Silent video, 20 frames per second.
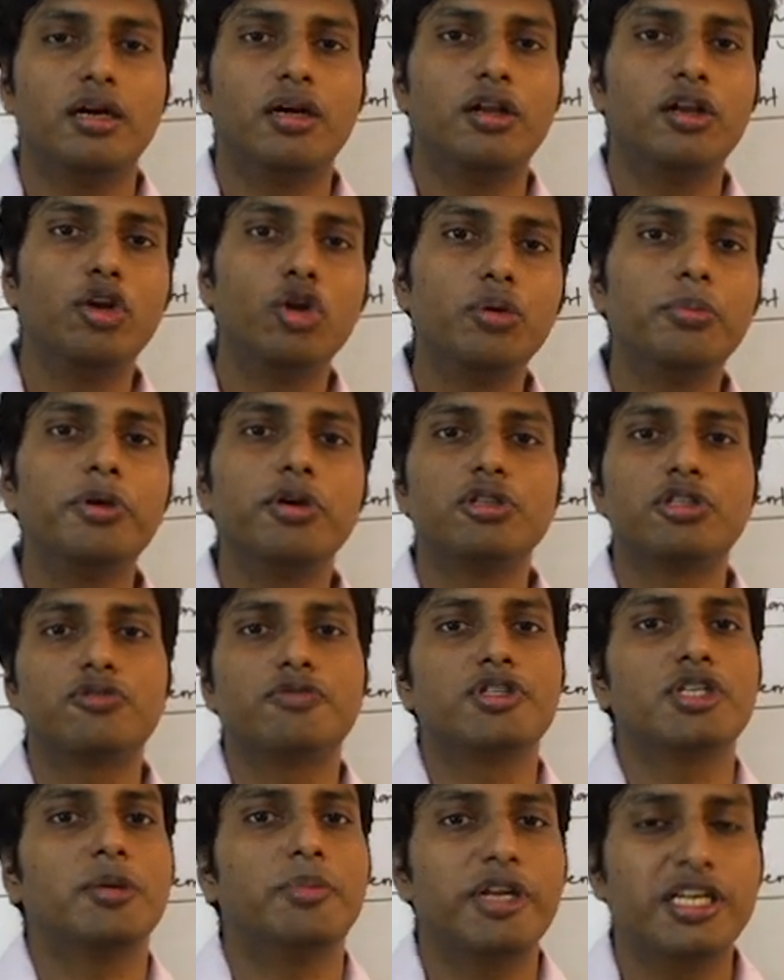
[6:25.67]
lobules
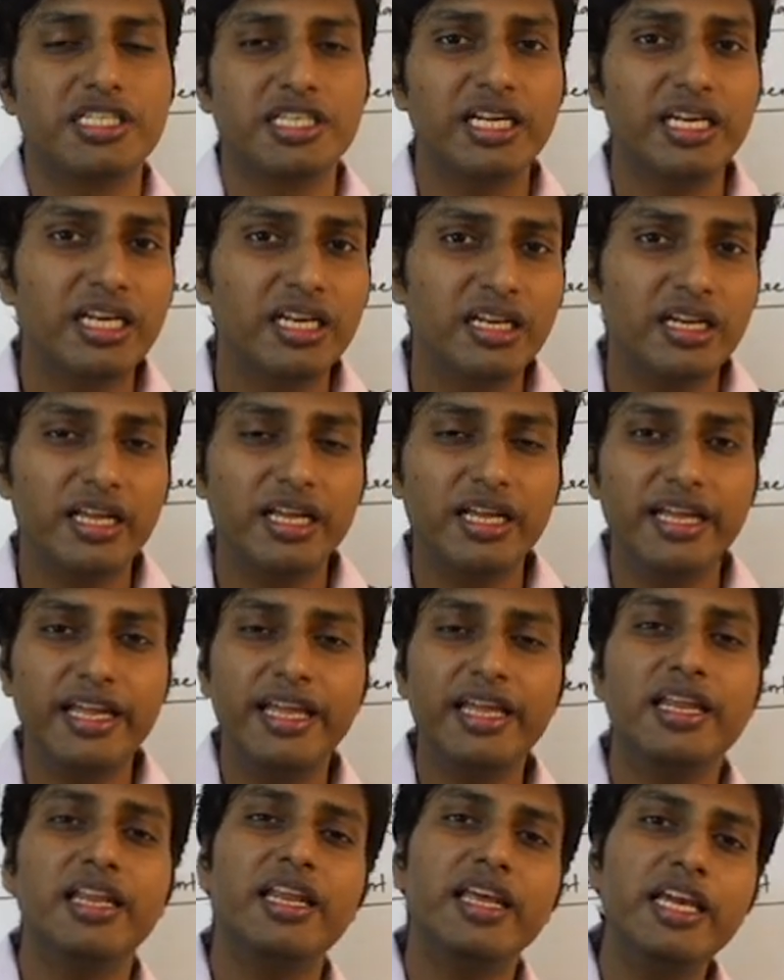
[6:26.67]
which are present
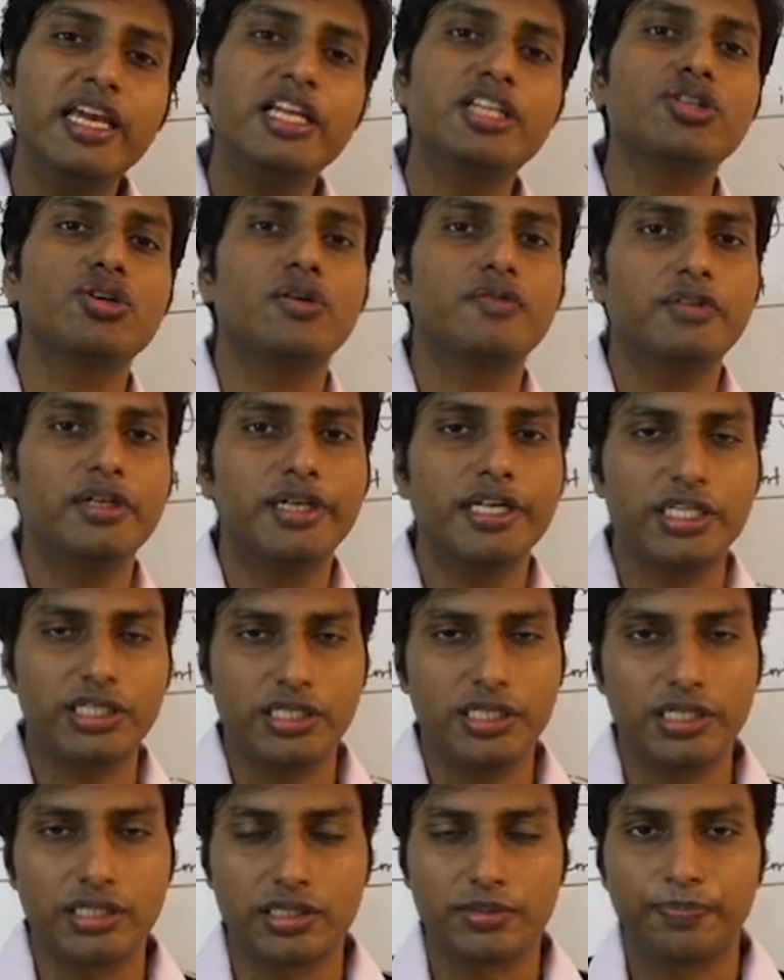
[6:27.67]
in each of the
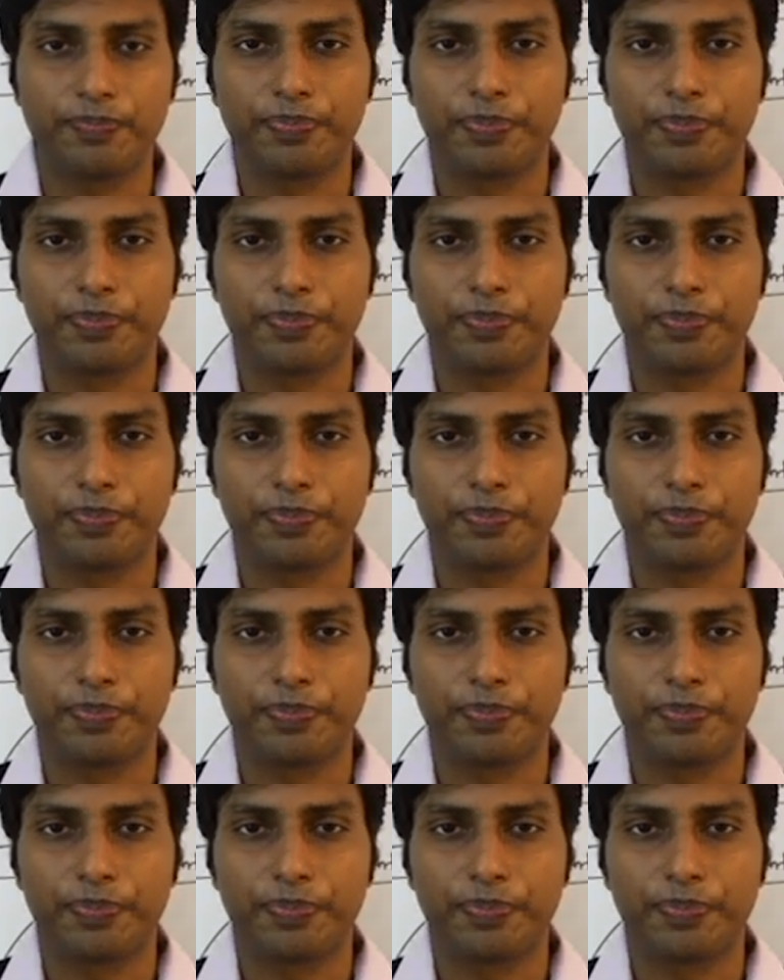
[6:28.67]
testes.